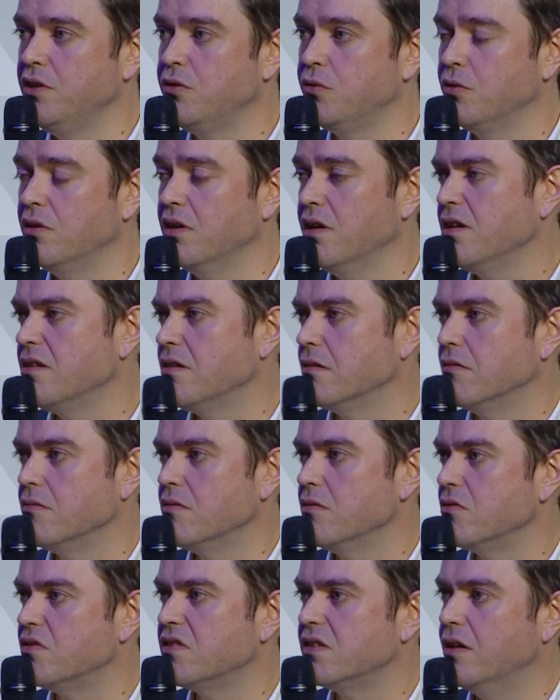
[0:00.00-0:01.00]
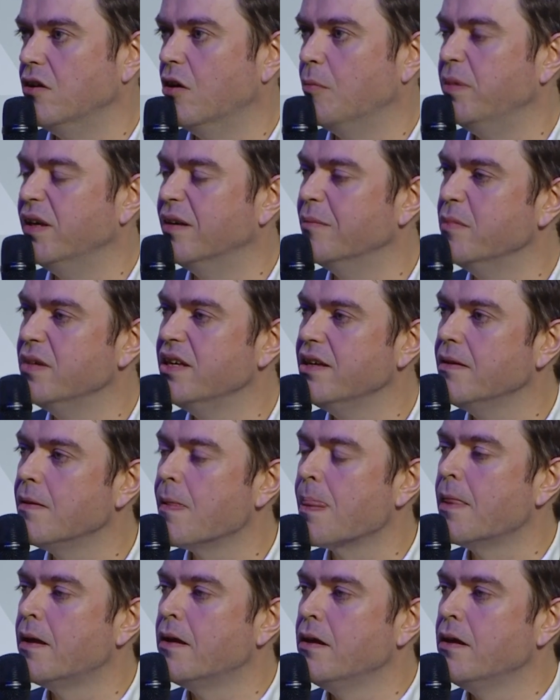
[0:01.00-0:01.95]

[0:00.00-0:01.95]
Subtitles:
if they get on the